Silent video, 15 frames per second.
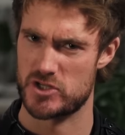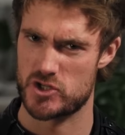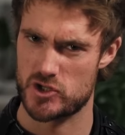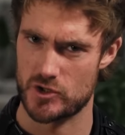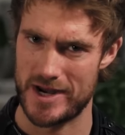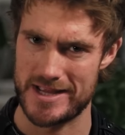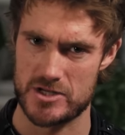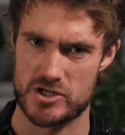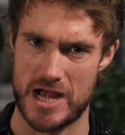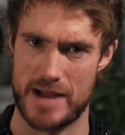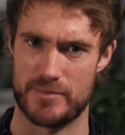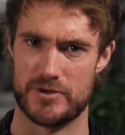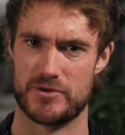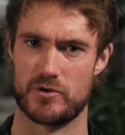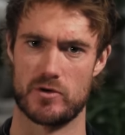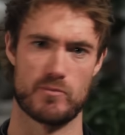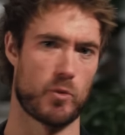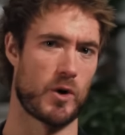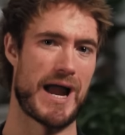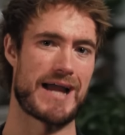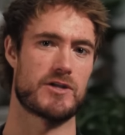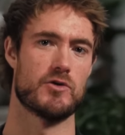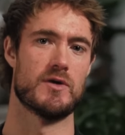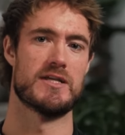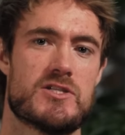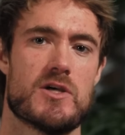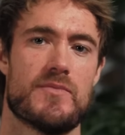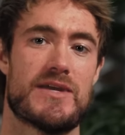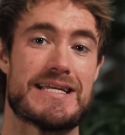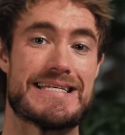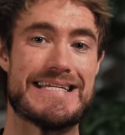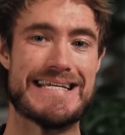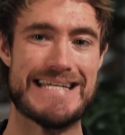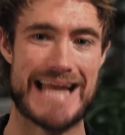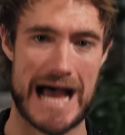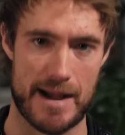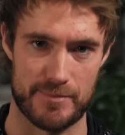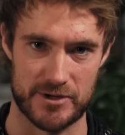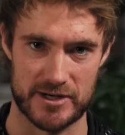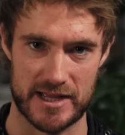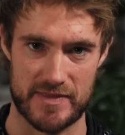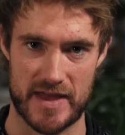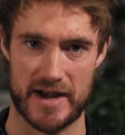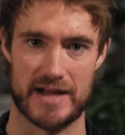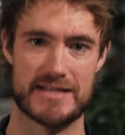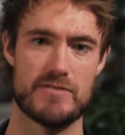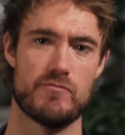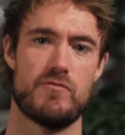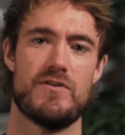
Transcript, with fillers: strange happened, or more accurately, something didn't happen, in that I didn't